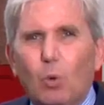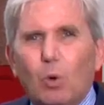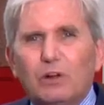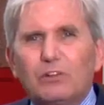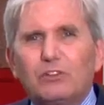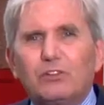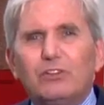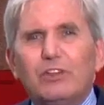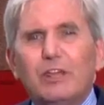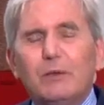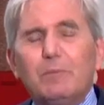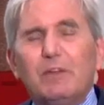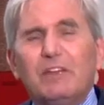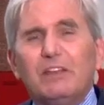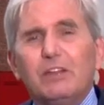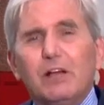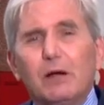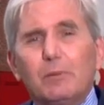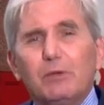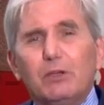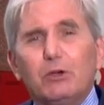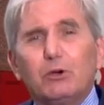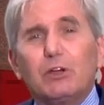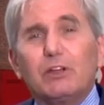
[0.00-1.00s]
Once D P
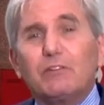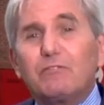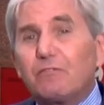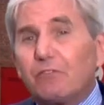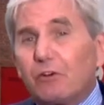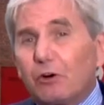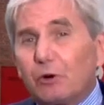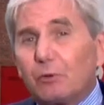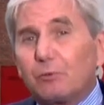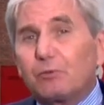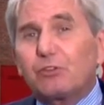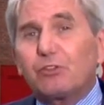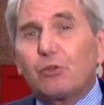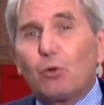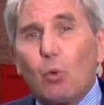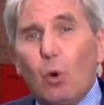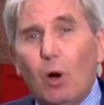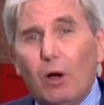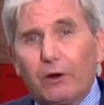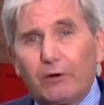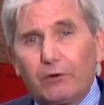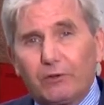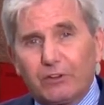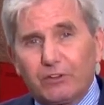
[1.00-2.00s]
W confirms the
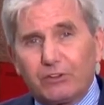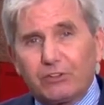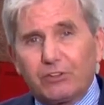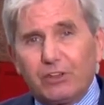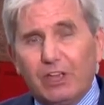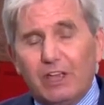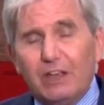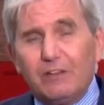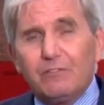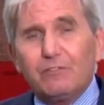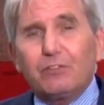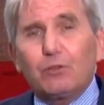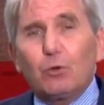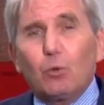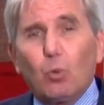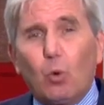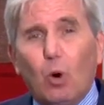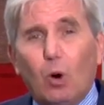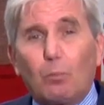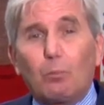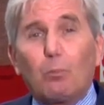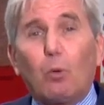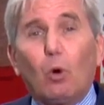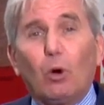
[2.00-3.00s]
water is safe, the
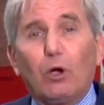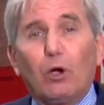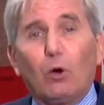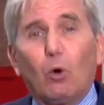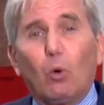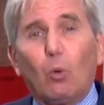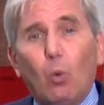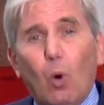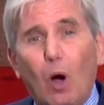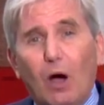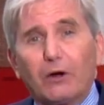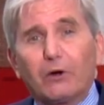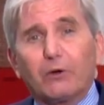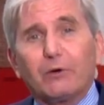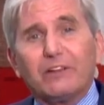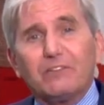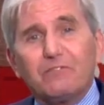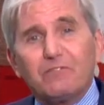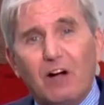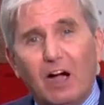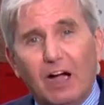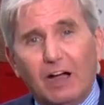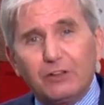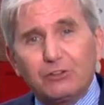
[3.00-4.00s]
wa- boil water
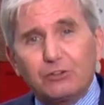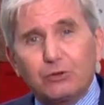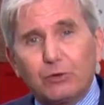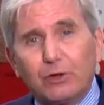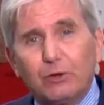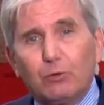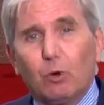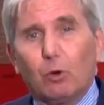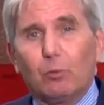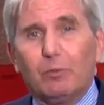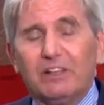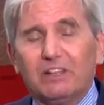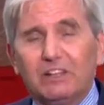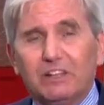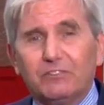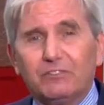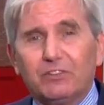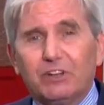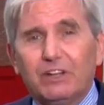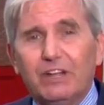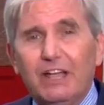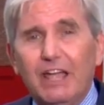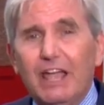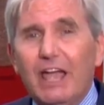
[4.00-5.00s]
advisory will be
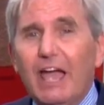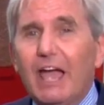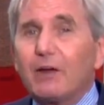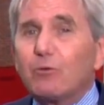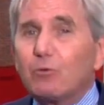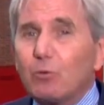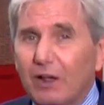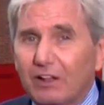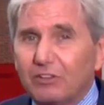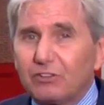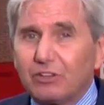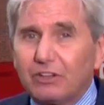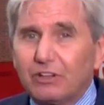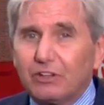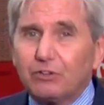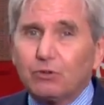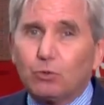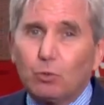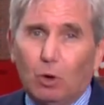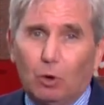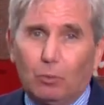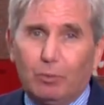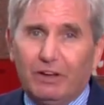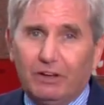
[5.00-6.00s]
lifted and
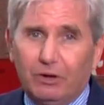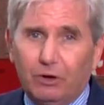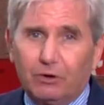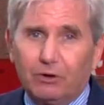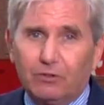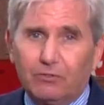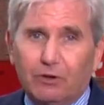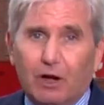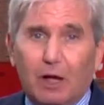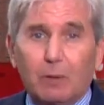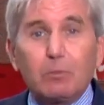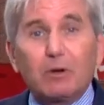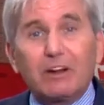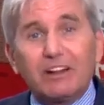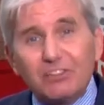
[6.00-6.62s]
residents will be notified.